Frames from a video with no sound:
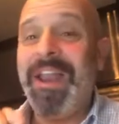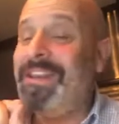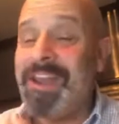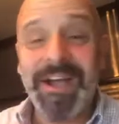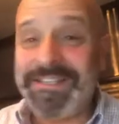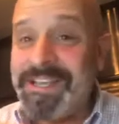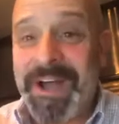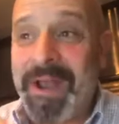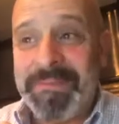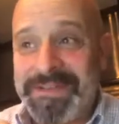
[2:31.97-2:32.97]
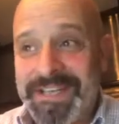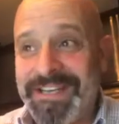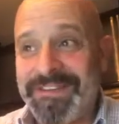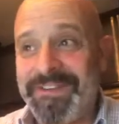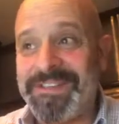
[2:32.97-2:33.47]

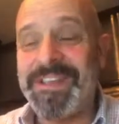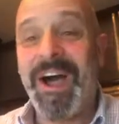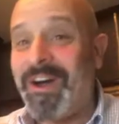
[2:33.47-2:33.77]
99% of us